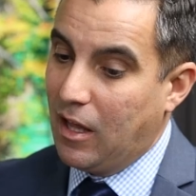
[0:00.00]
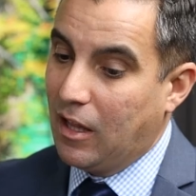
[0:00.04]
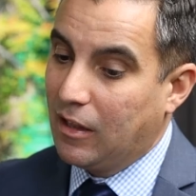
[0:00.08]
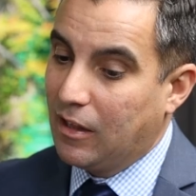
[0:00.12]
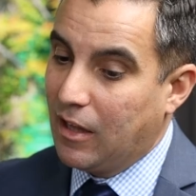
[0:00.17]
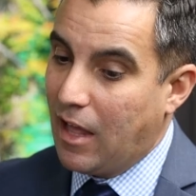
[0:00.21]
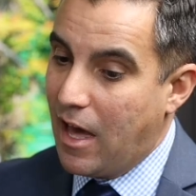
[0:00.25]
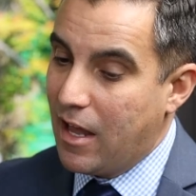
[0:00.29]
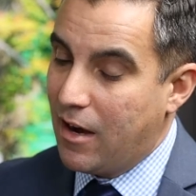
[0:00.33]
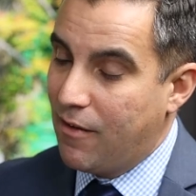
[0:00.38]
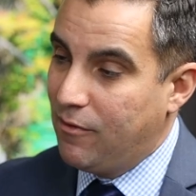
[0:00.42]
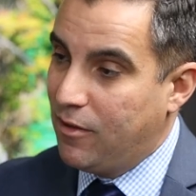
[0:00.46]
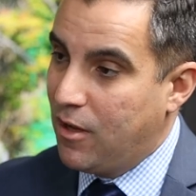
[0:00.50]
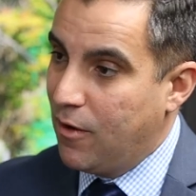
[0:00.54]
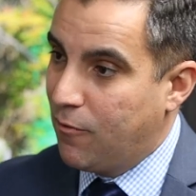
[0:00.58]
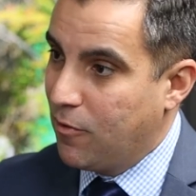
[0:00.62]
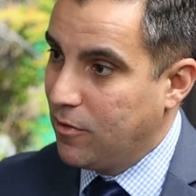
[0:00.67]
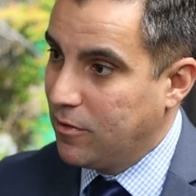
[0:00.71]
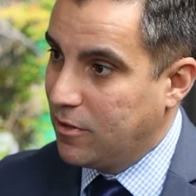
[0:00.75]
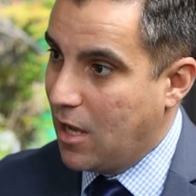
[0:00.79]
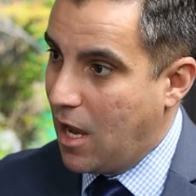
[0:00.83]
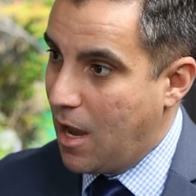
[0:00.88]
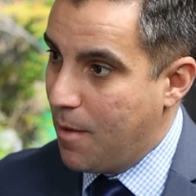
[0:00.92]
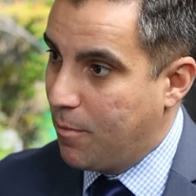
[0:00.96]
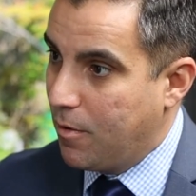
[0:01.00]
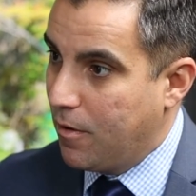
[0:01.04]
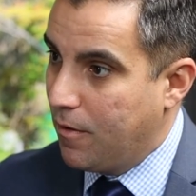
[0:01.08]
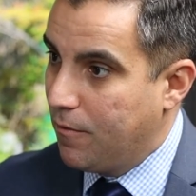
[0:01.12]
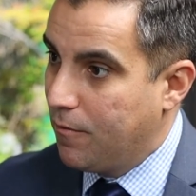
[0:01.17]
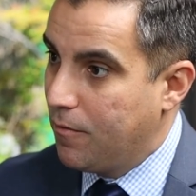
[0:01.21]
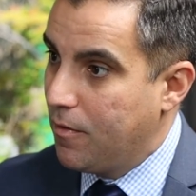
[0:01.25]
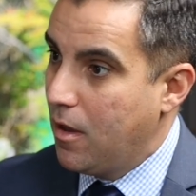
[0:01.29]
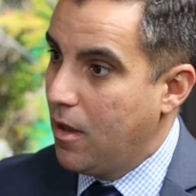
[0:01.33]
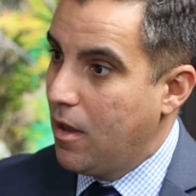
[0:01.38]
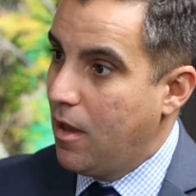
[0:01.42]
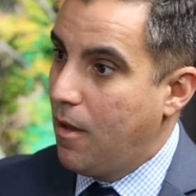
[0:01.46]
a lot of different type
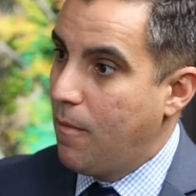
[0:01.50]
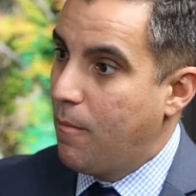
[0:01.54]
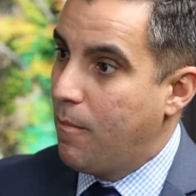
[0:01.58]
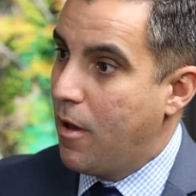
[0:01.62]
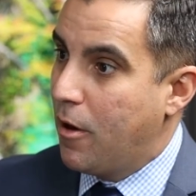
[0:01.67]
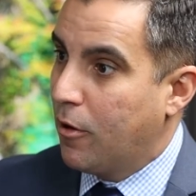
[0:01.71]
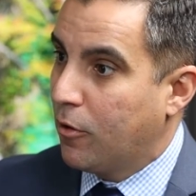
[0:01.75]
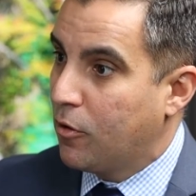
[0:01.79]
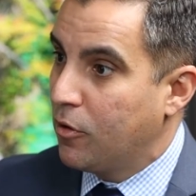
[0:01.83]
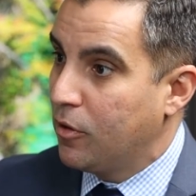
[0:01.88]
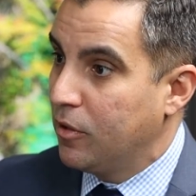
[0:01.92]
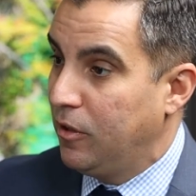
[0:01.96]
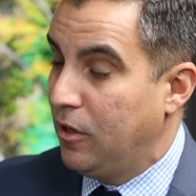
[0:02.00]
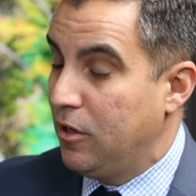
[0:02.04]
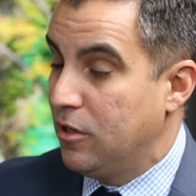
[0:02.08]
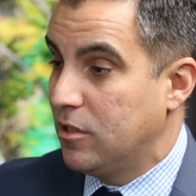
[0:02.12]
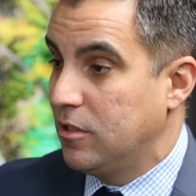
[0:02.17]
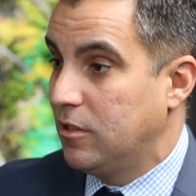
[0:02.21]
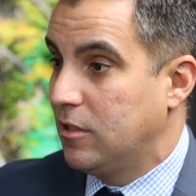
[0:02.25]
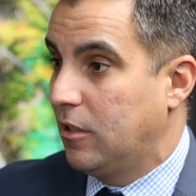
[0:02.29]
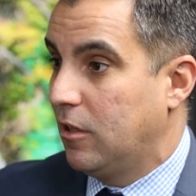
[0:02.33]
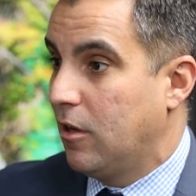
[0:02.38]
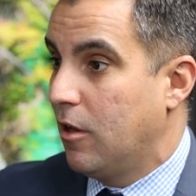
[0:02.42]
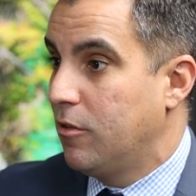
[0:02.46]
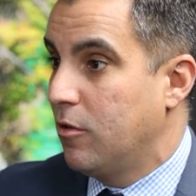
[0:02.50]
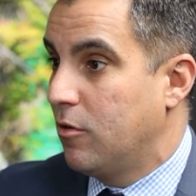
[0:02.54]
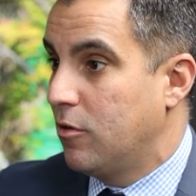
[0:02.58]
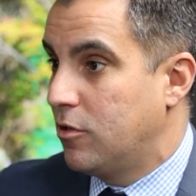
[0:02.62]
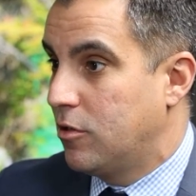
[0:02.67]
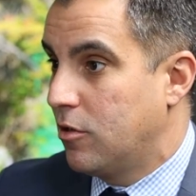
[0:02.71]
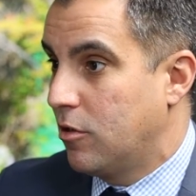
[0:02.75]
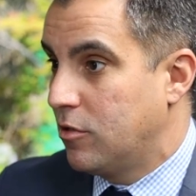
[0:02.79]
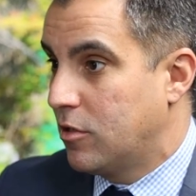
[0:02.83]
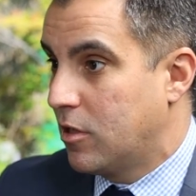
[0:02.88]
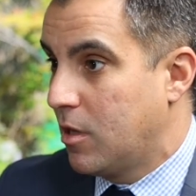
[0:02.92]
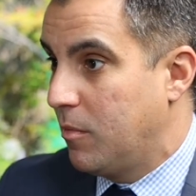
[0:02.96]
of medical conditions that other
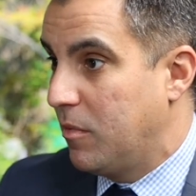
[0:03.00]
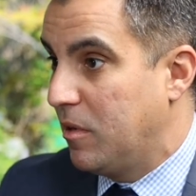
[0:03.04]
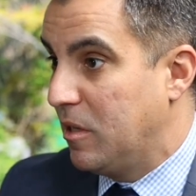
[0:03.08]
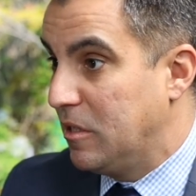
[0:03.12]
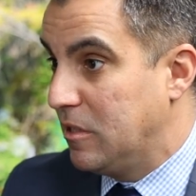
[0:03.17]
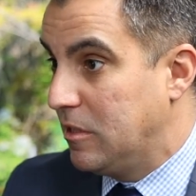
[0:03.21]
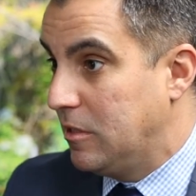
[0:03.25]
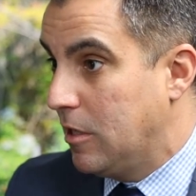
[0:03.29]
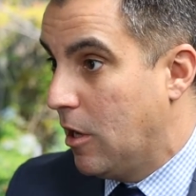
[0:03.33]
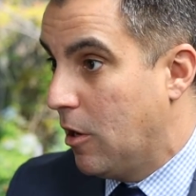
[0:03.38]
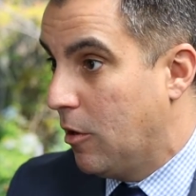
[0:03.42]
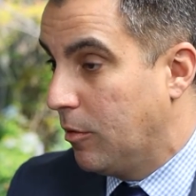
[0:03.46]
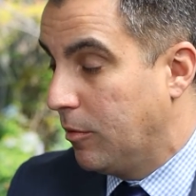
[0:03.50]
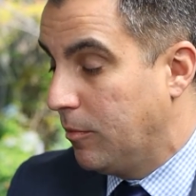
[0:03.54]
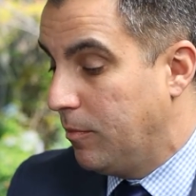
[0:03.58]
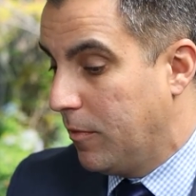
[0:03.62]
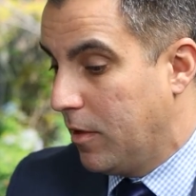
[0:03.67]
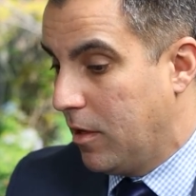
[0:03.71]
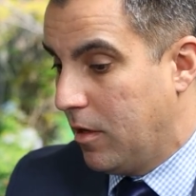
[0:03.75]
insurance companies don't.